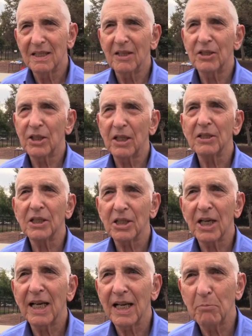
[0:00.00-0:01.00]
they're still
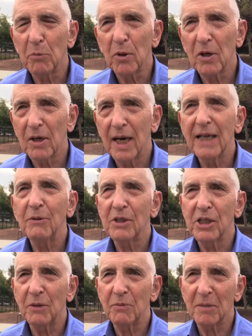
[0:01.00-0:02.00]
designing more
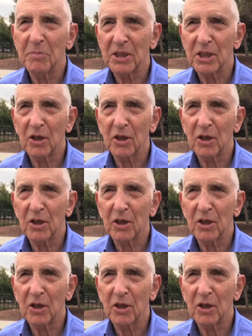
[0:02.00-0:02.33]
hydrogen weapons,